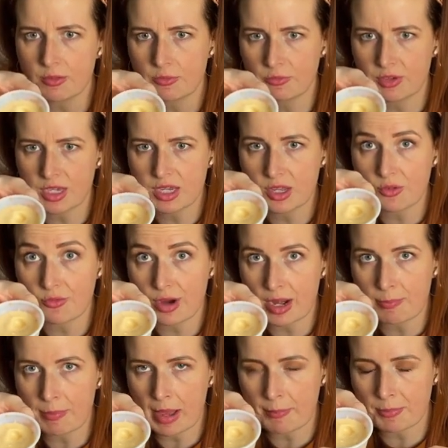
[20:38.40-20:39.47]
Vegan red
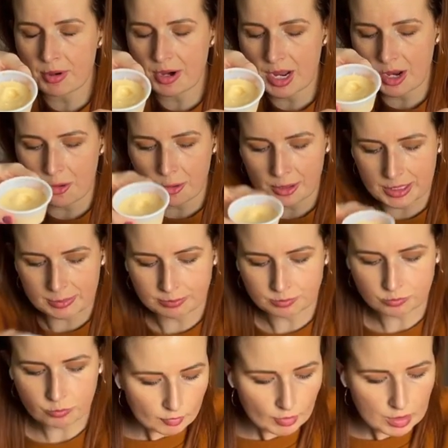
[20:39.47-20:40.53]
pepper aioli.
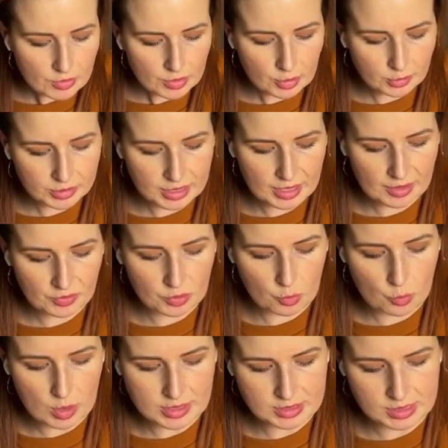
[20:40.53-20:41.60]
They only have the
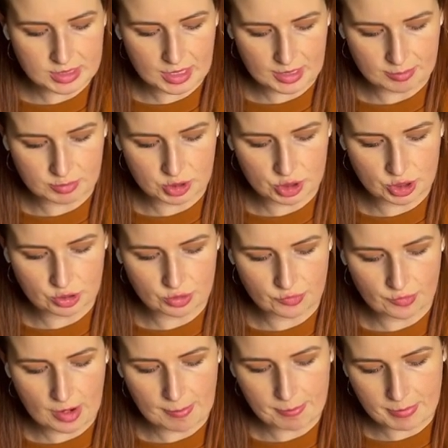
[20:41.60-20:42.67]
one type to choose
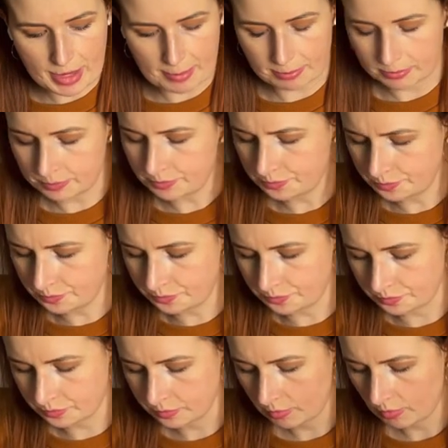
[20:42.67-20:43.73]
from, but
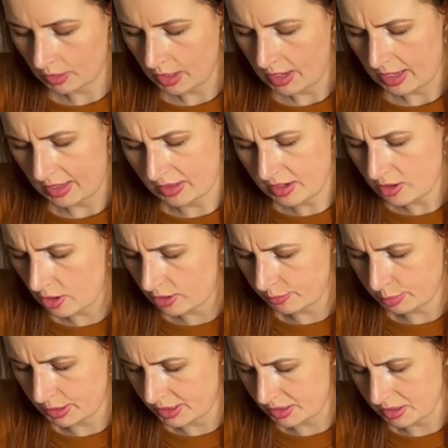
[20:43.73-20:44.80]
I think all
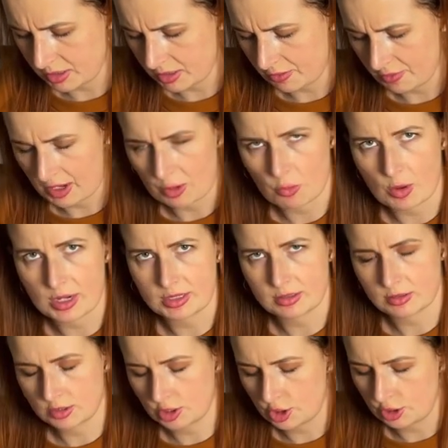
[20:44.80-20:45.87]
places have had one
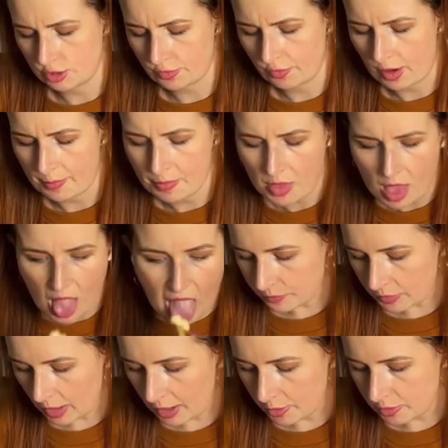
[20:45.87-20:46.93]
to choose from.
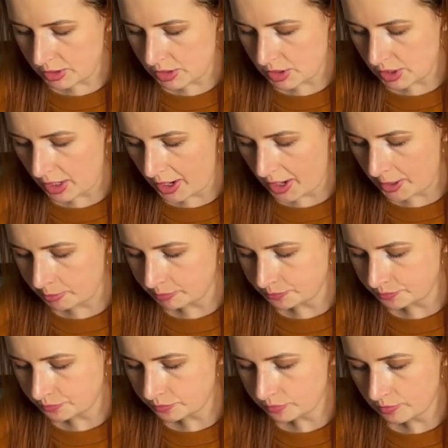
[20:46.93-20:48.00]
I would say
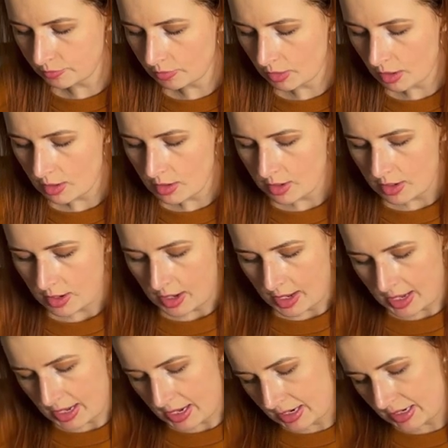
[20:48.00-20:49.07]

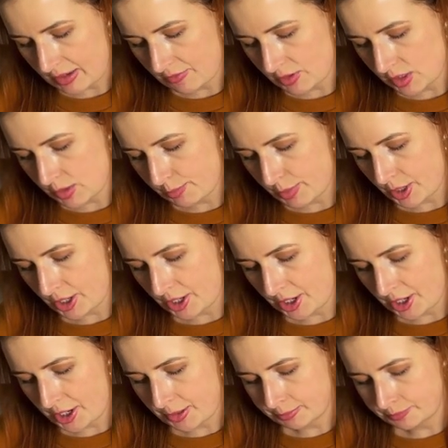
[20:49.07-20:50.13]
I give this
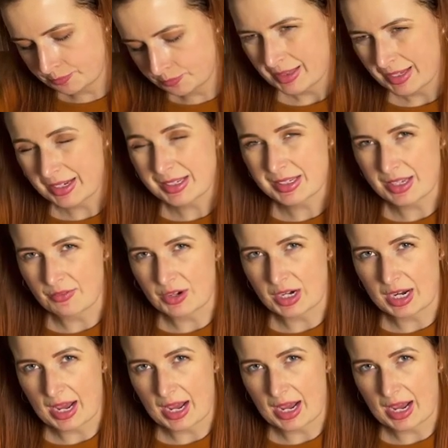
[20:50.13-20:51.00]
burger like a 7.5.